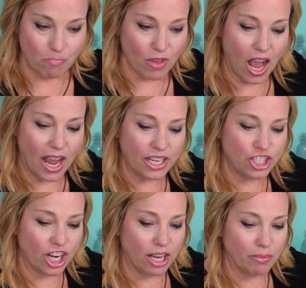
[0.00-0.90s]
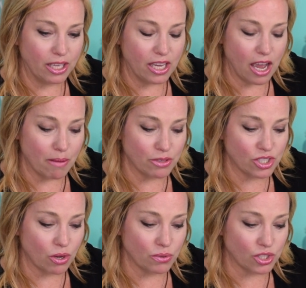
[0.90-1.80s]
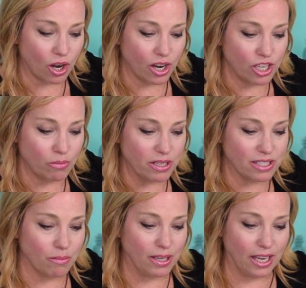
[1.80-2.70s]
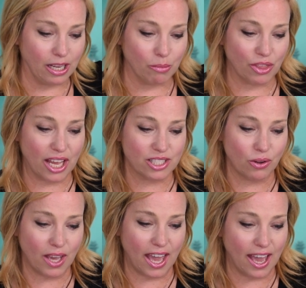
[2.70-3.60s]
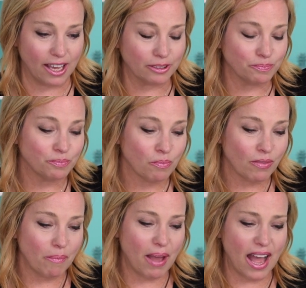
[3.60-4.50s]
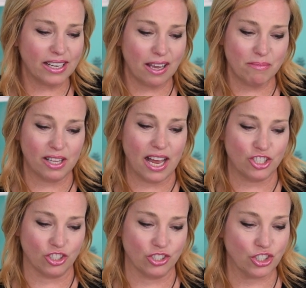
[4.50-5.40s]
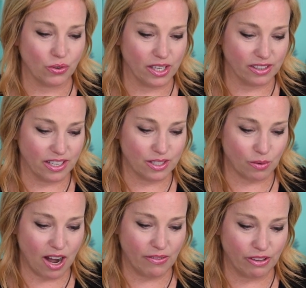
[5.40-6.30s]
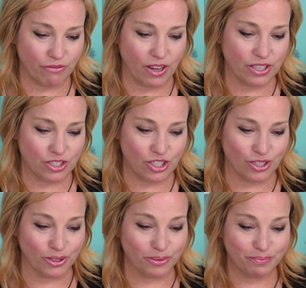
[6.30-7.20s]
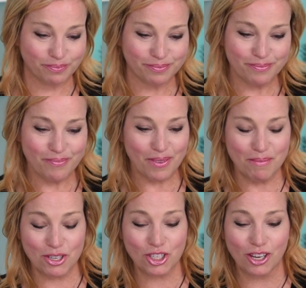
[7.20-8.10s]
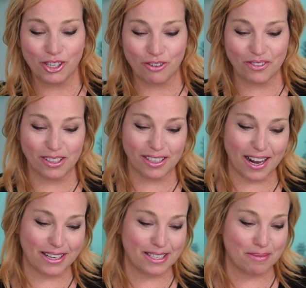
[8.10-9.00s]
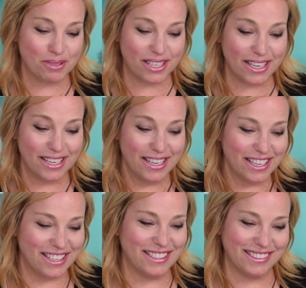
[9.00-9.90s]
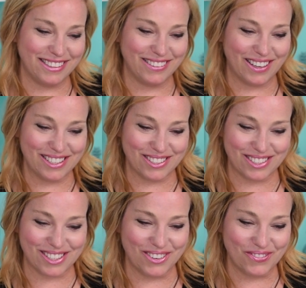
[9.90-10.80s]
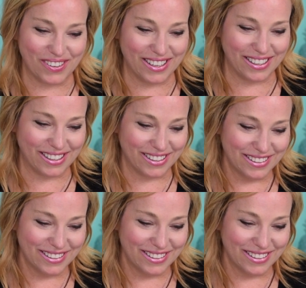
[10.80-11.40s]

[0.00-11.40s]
hi, Jamie. I'm so sorry you missed the beginning, but that's okay. Patty, I'm glad you're enjoying this. We're having fun too. Michelle, you're feeling kind of tipsy. You guys are so funny.